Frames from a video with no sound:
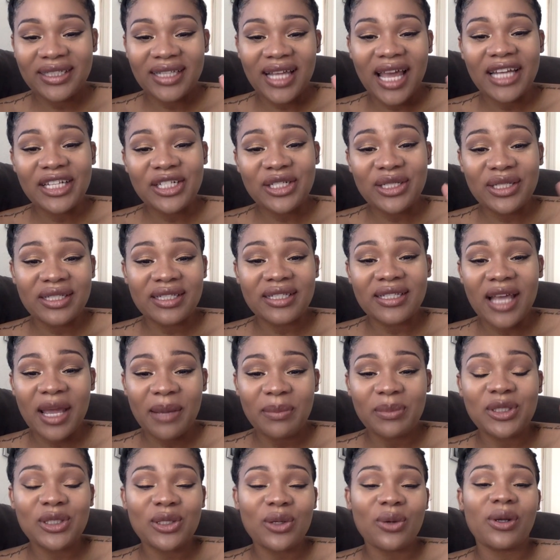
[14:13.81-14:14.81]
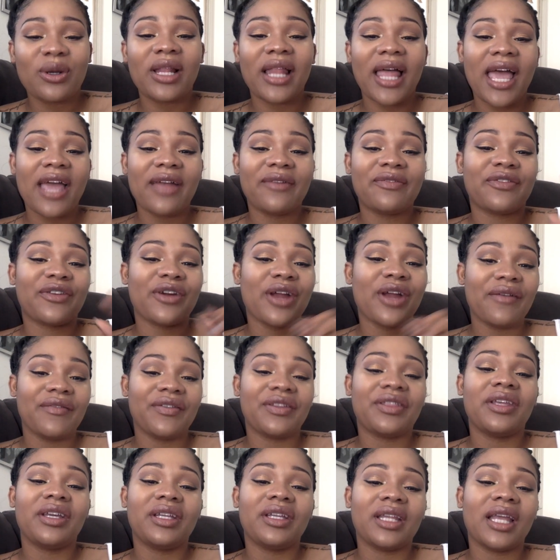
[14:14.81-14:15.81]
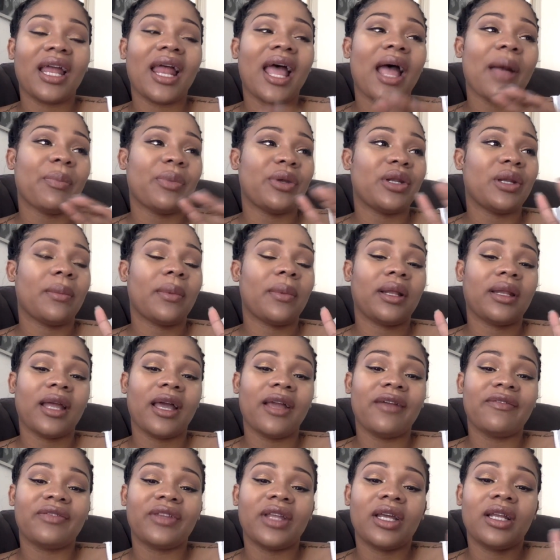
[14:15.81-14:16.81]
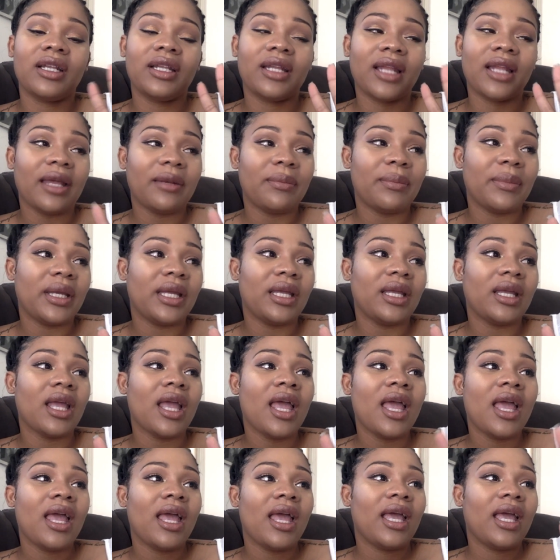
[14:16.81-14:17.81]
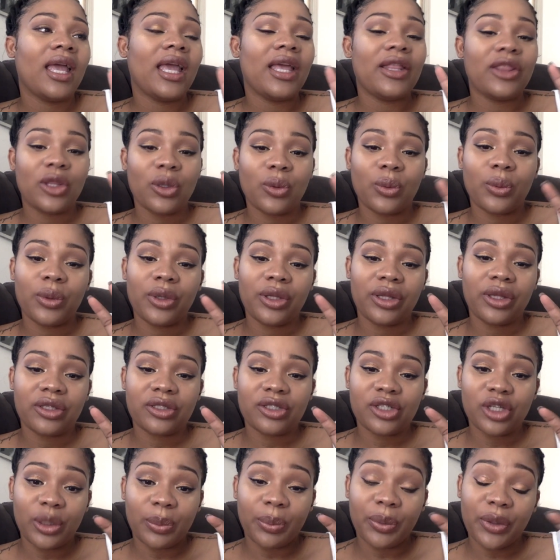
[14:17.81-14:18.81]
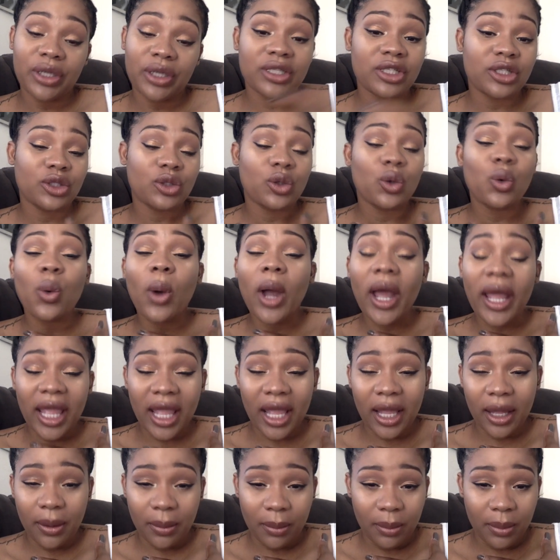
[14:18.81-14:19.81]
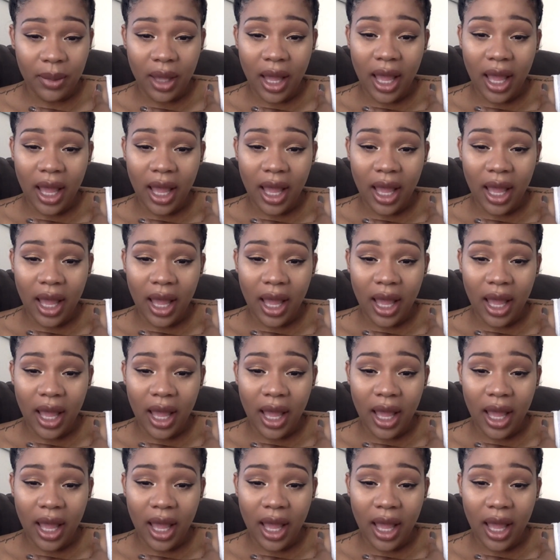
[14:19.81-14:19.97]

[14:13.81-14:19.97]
I'm so glad for everything that happened in my life that led me to the person who I am.